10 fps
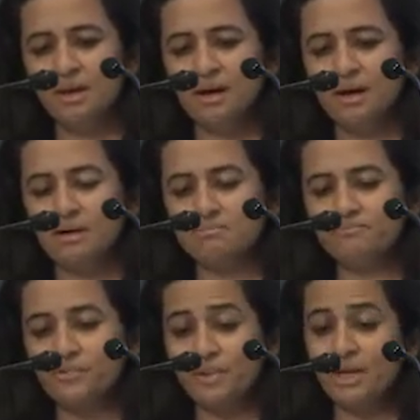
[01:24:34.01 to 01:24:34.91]

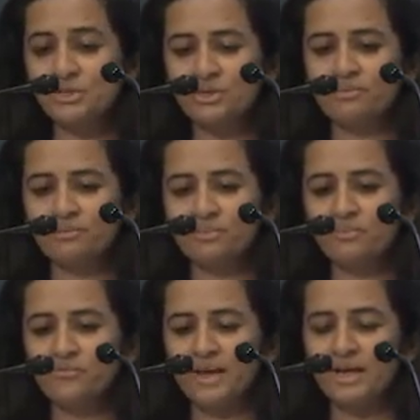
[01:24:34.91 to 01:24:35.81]
From the Asian
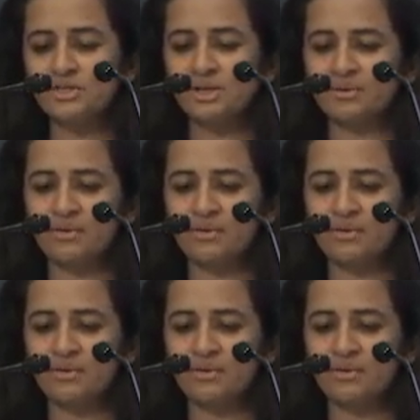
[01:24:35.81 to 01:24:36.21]
financial